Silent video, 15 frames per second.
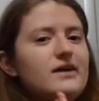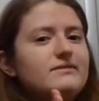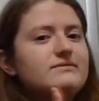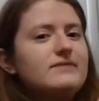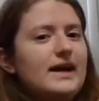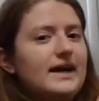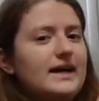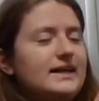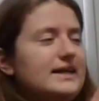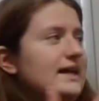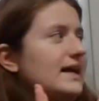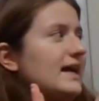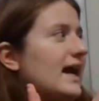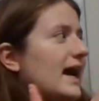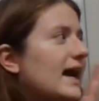
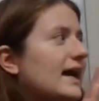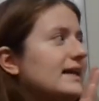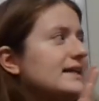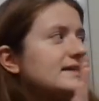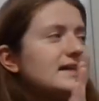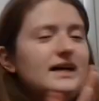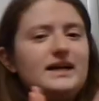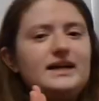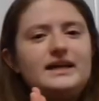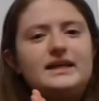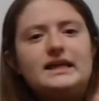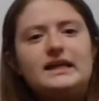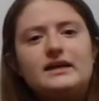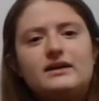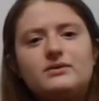Ready and uh,
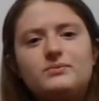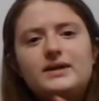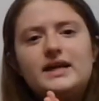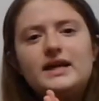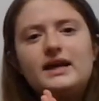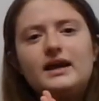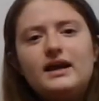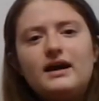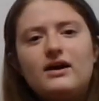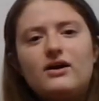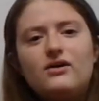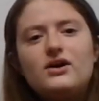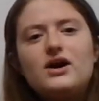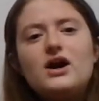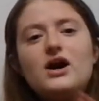here we
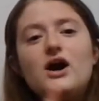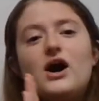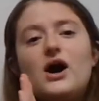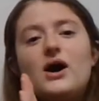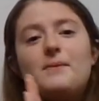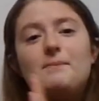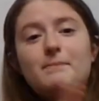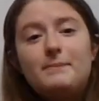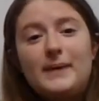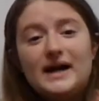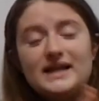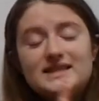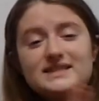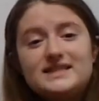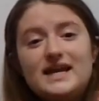go.
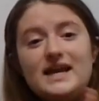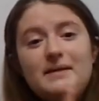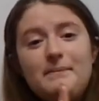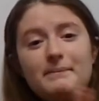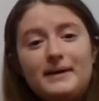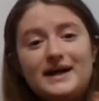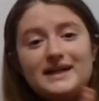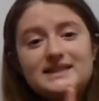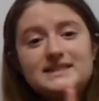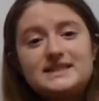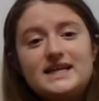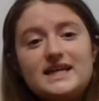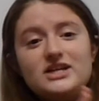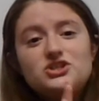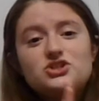Batte,
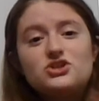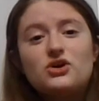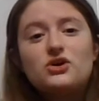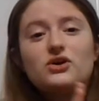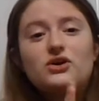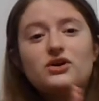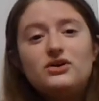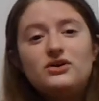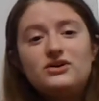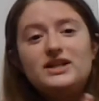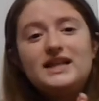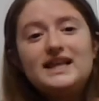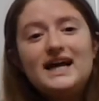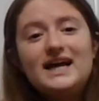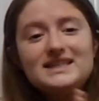batte,
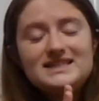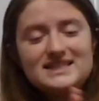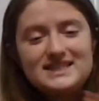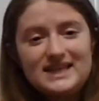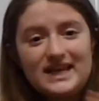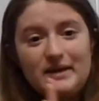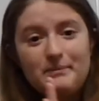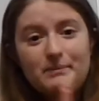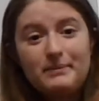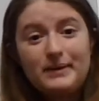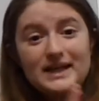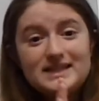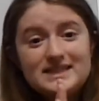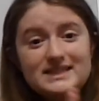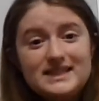chocolate.
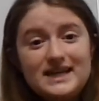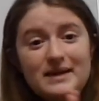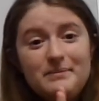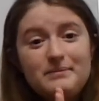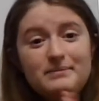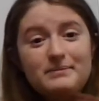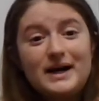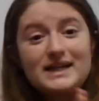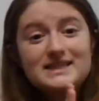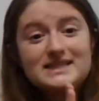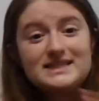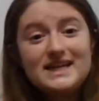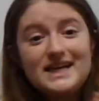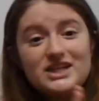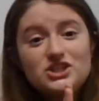Batte,
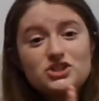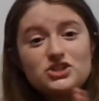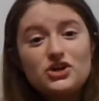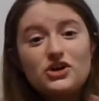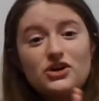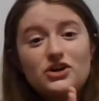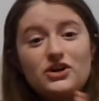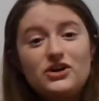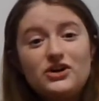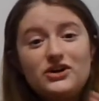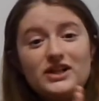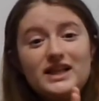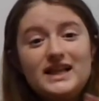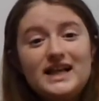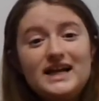batte,
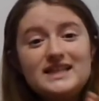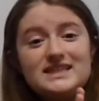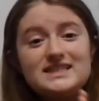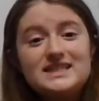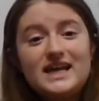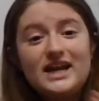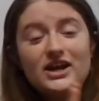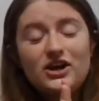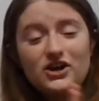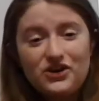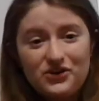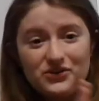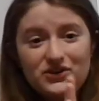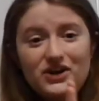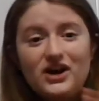chocolate.
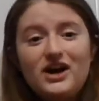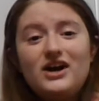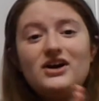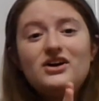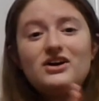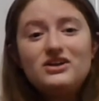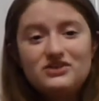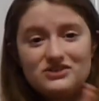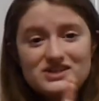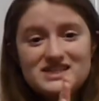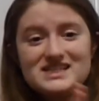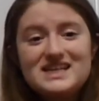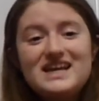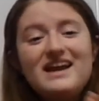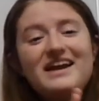Con
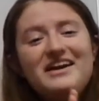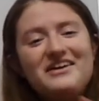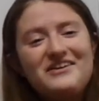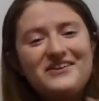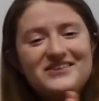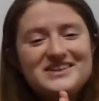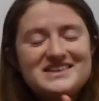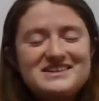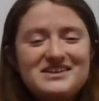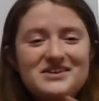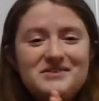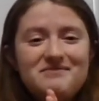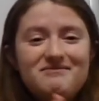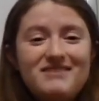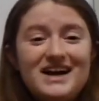arroz y con
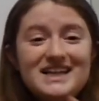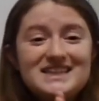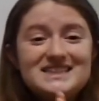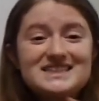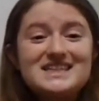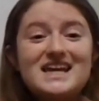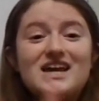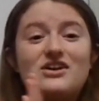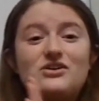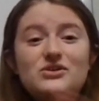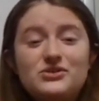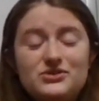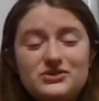tomate.